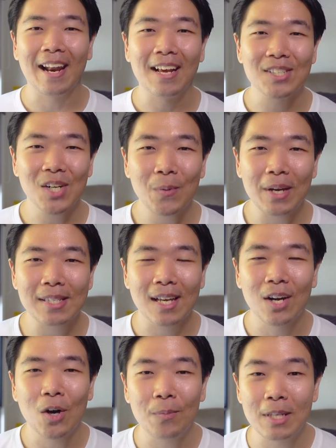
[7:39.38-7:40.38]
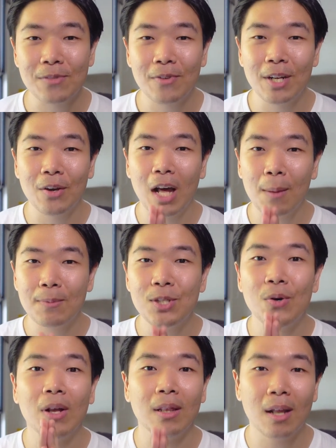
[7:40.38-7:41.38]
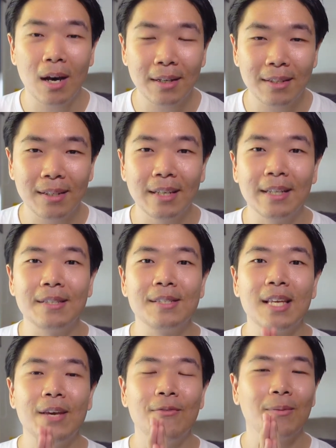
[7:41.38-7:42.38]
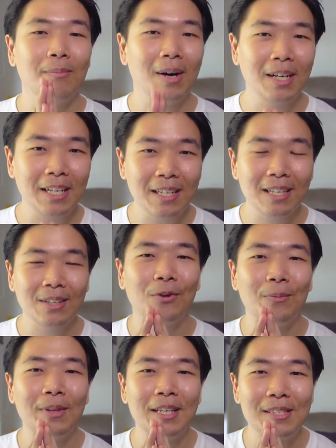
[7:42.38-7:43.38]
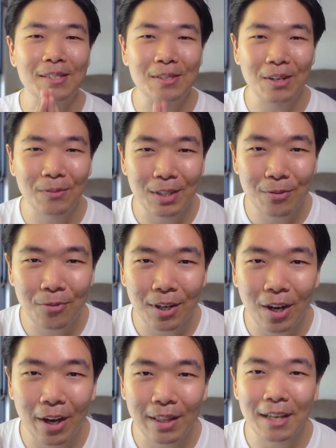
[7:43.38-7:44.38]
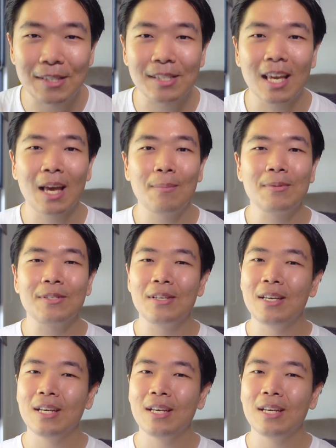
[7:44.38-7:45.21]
as always, I hope this video helps you a lot in saving money from these different online scams.